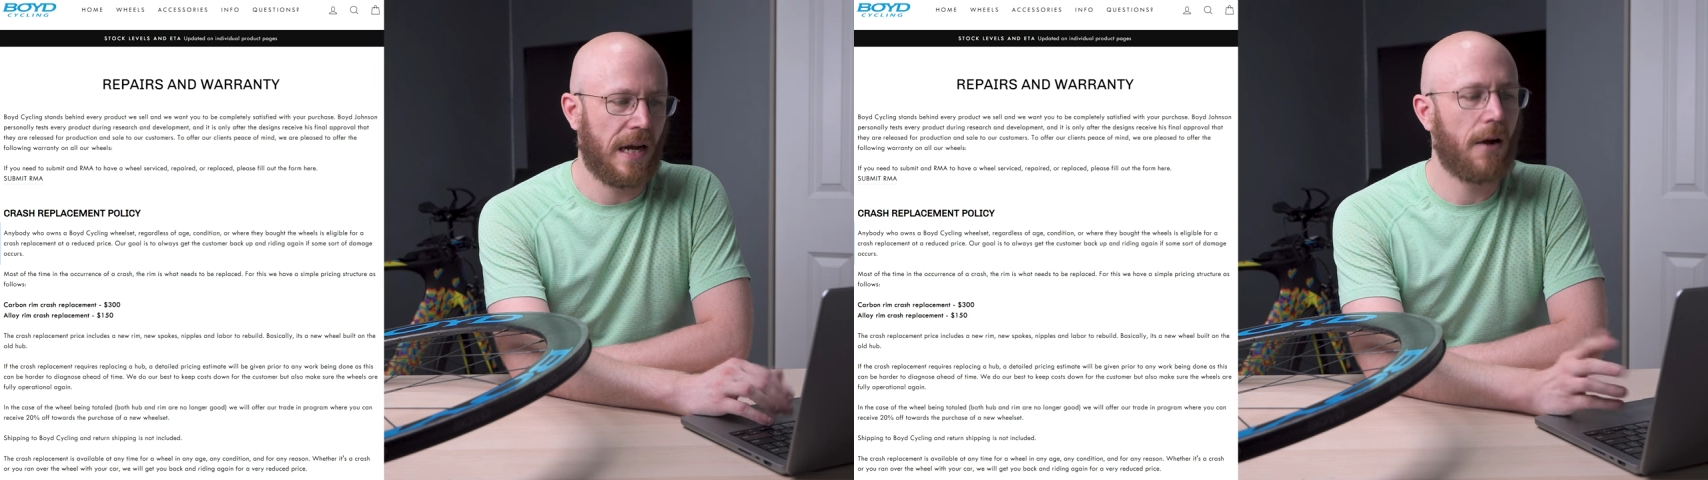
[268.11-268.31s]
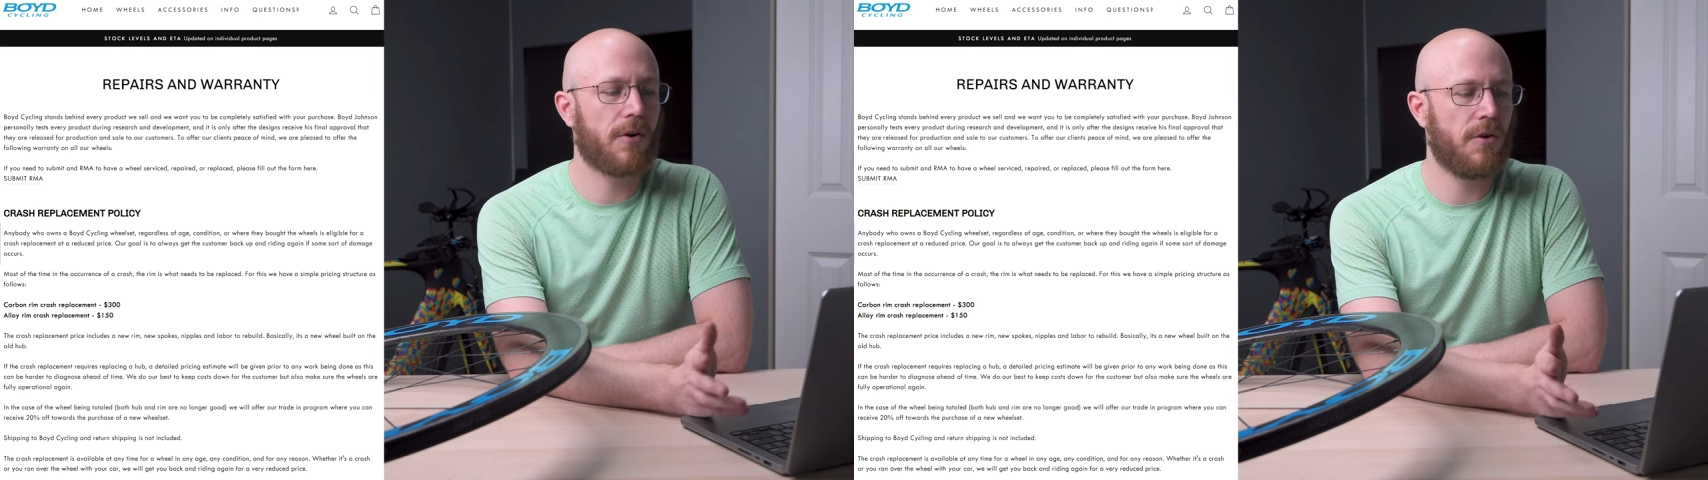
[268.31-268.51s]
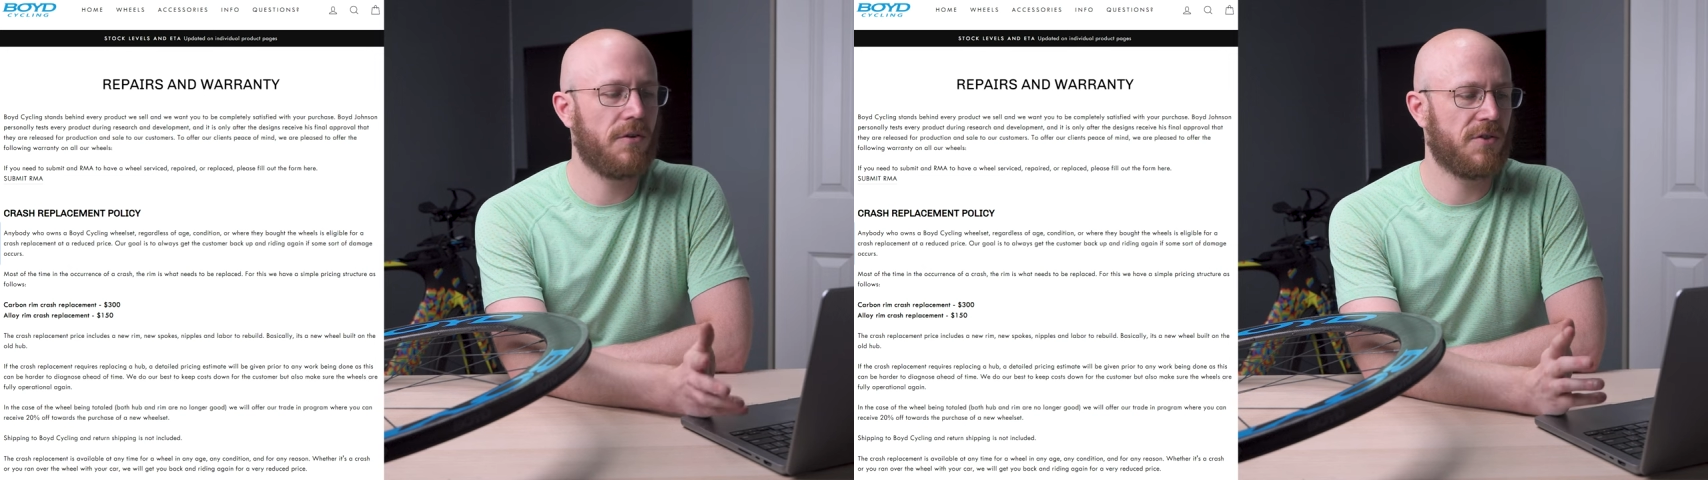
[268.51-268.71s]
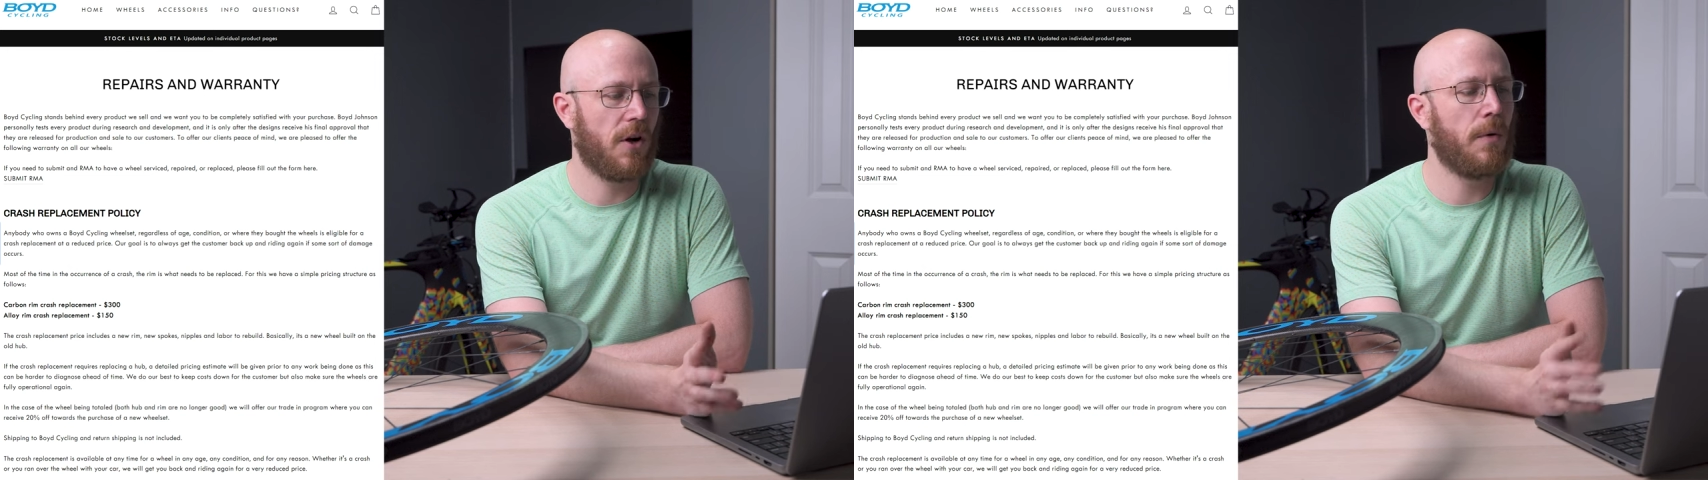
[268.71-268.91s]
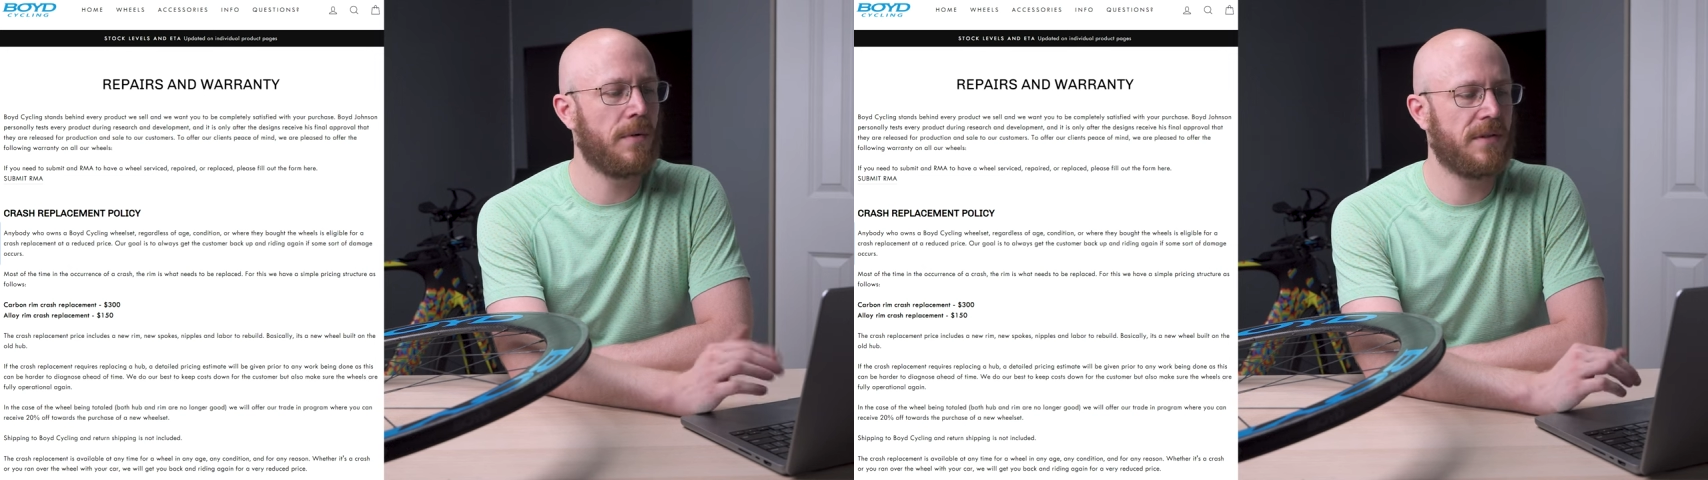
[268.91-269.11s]
Our goal is
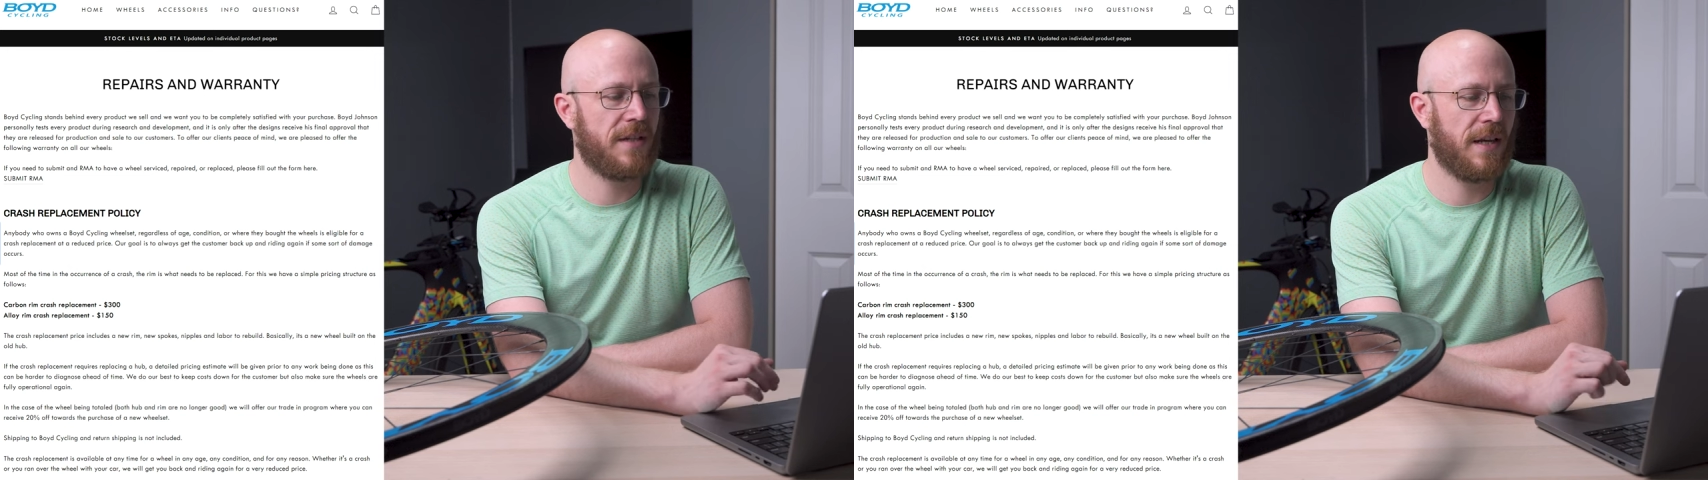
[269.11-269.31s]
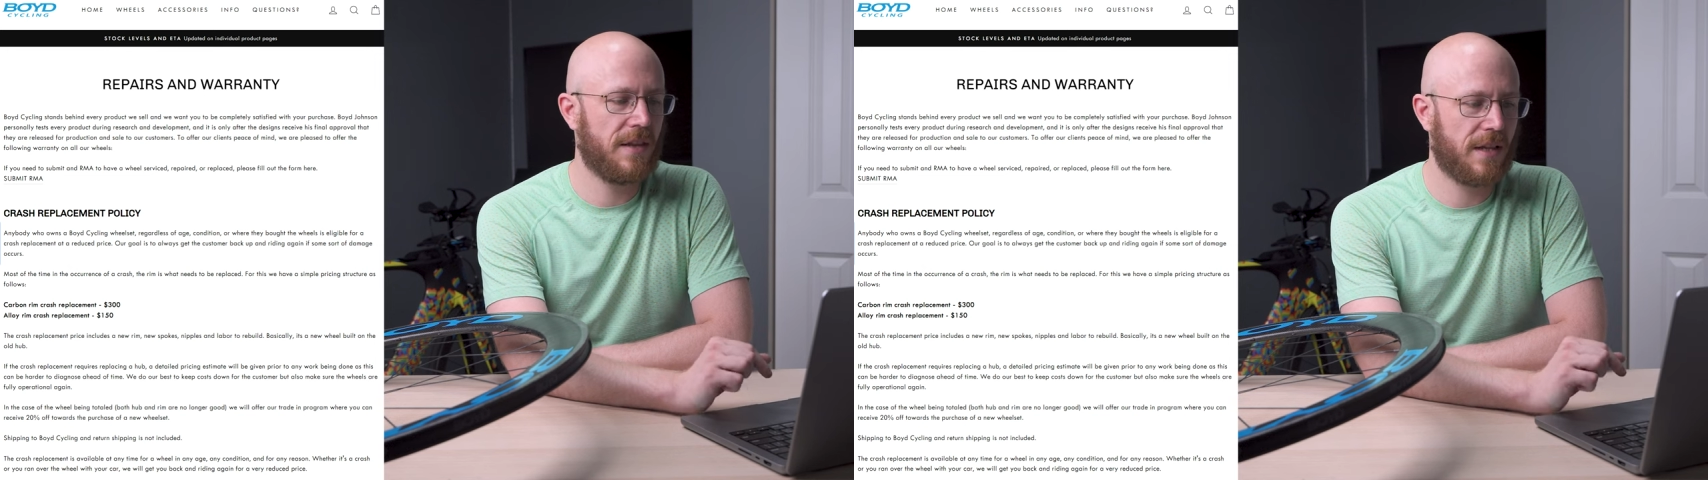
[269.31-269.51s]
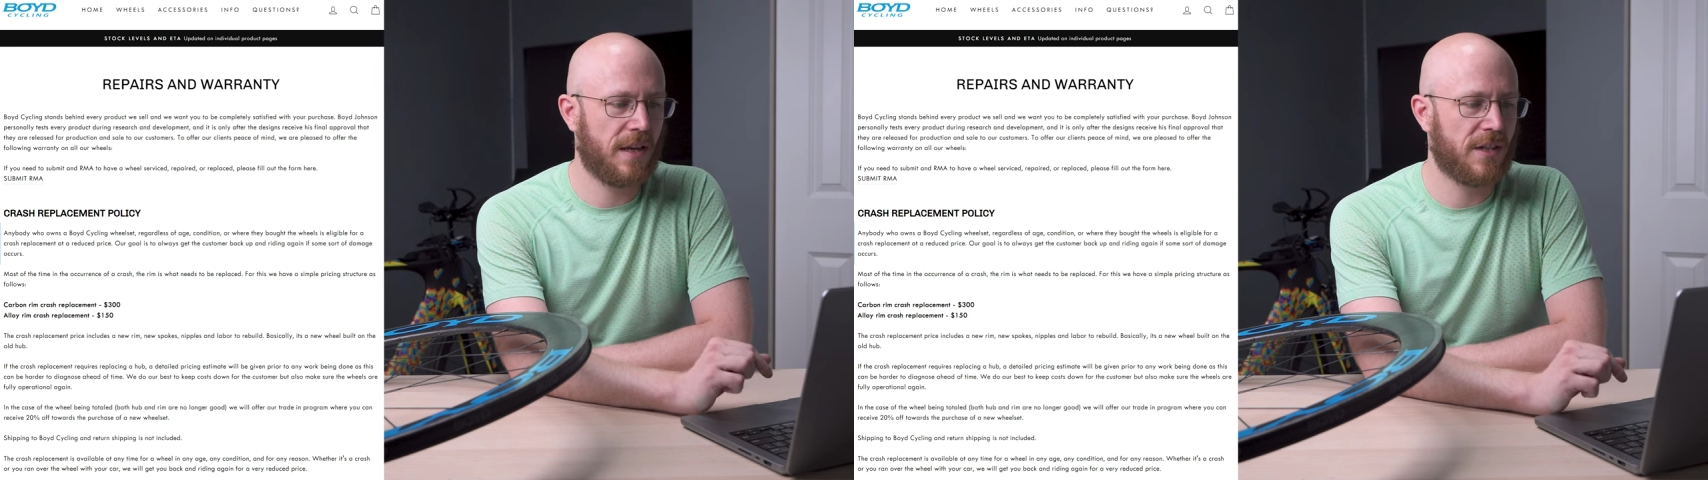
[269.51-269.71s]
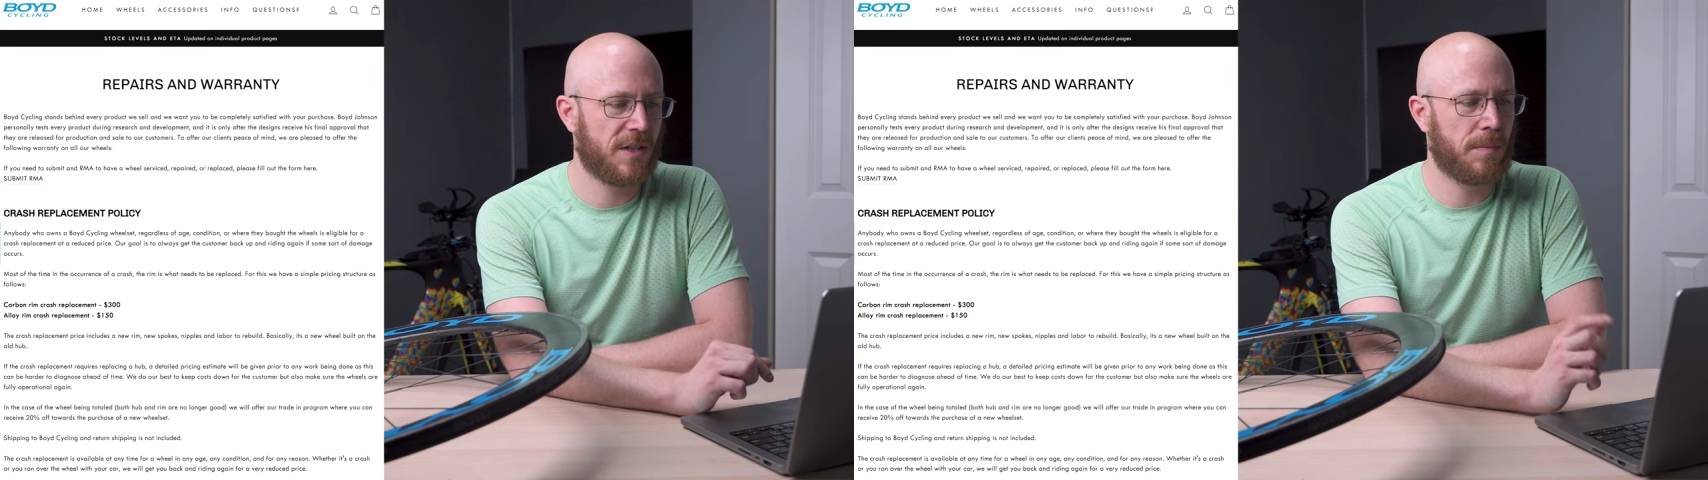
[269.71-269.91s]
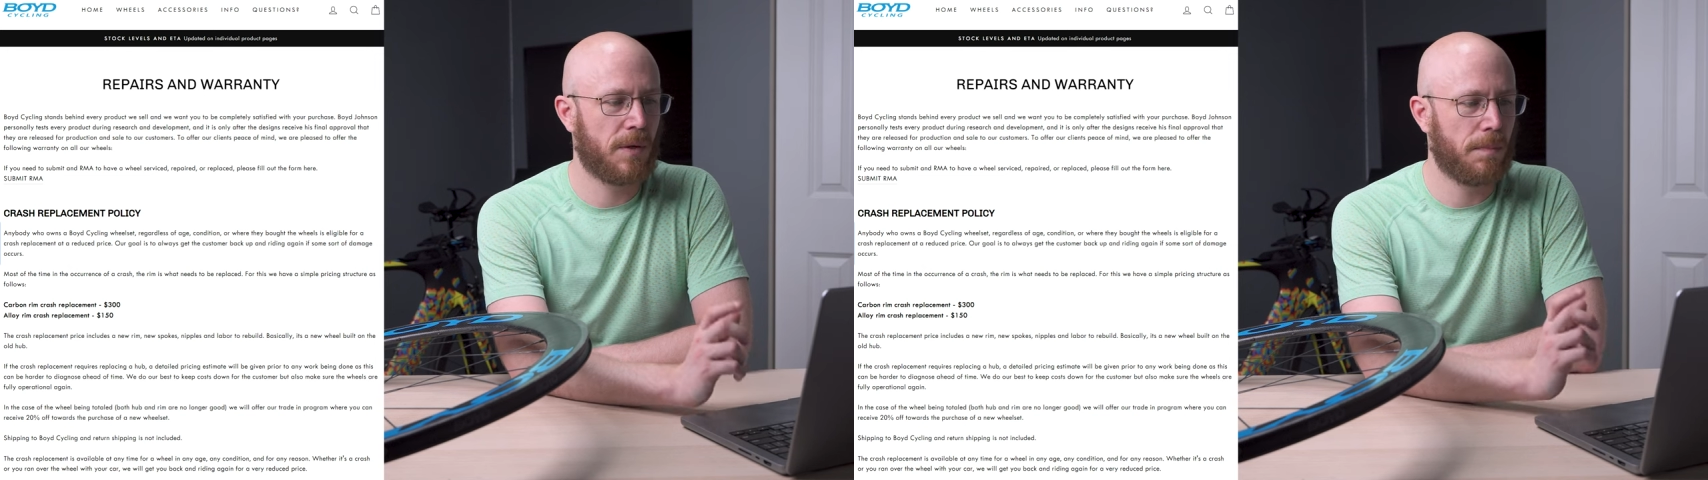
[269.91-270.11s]
always to get the
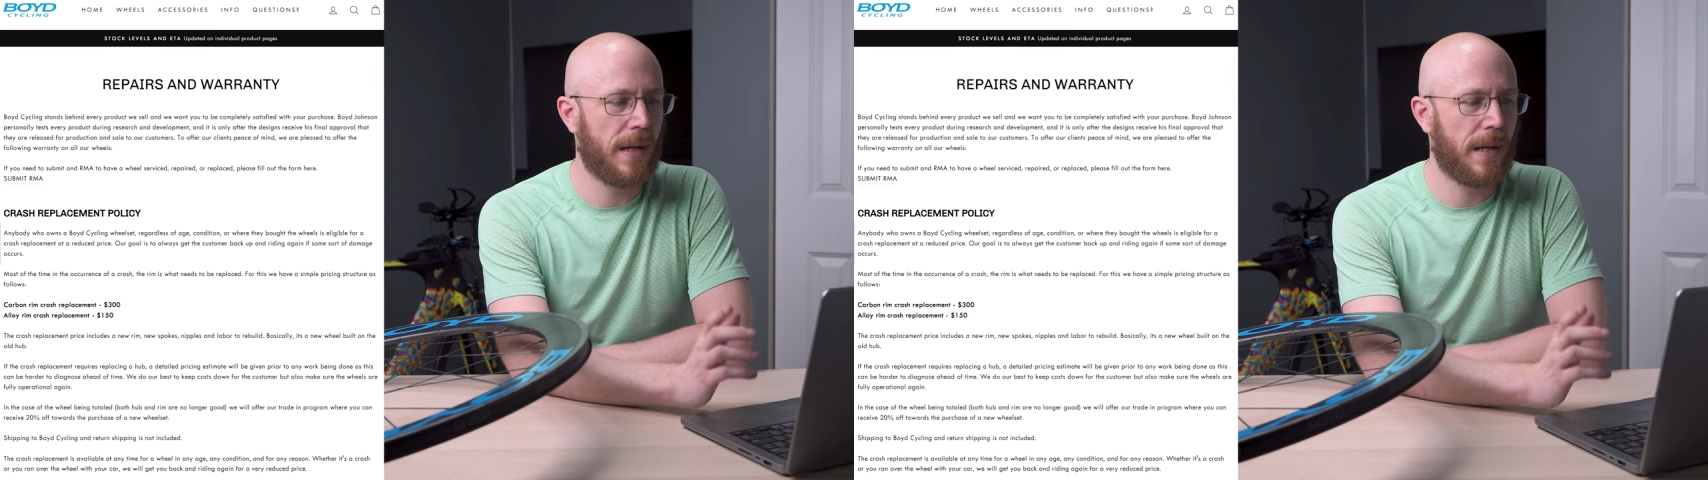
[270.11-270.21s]
customer